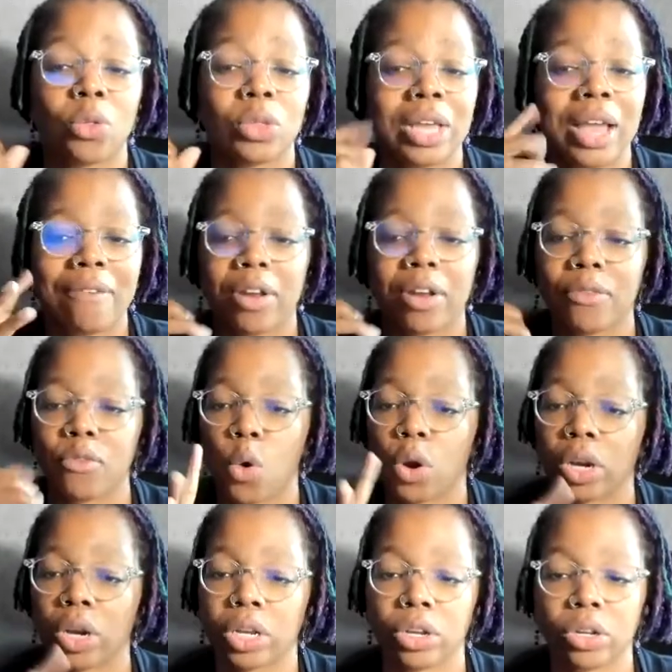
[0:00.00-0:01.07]
presidential
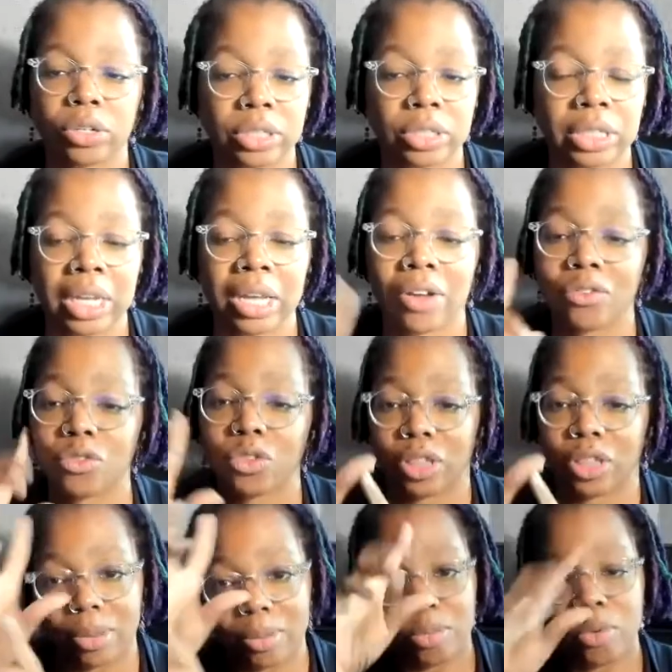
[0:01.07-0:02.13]
election that
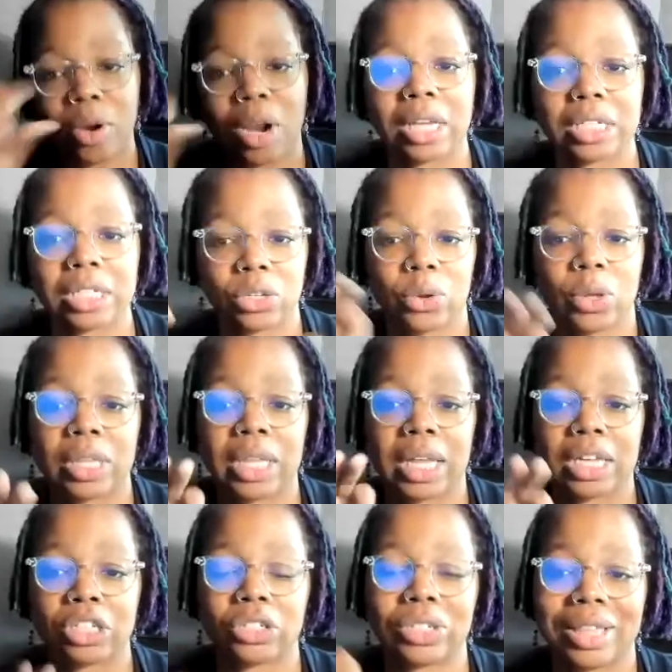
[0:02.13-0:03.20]
dominates our
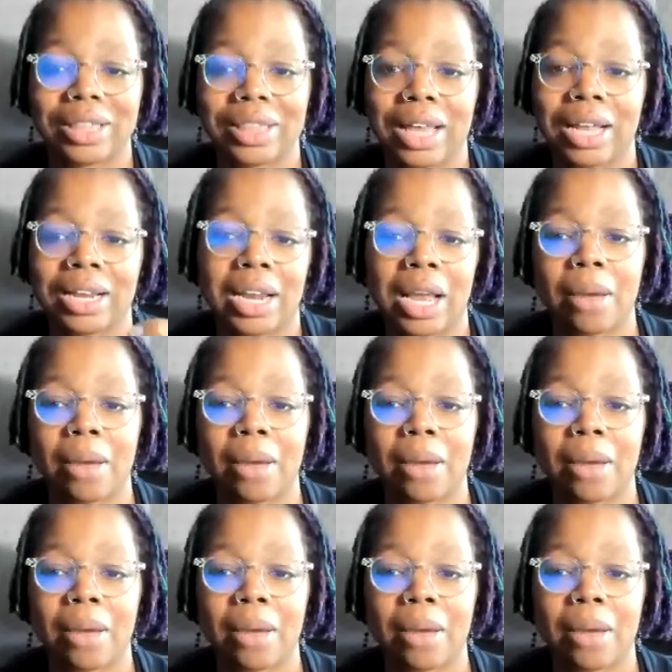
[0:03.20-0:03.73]
TV coverage,